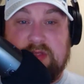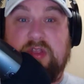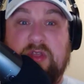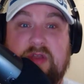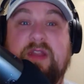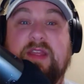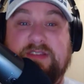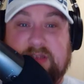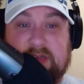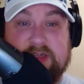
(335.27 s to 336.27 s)
the good
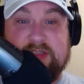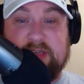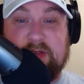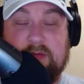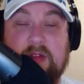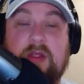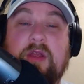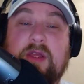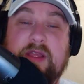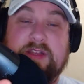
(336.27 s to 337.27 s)
is also
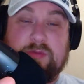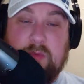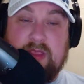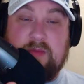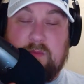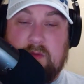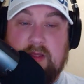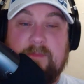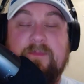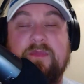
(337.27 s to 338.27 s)
it's week
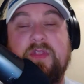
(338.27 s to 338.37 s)
one.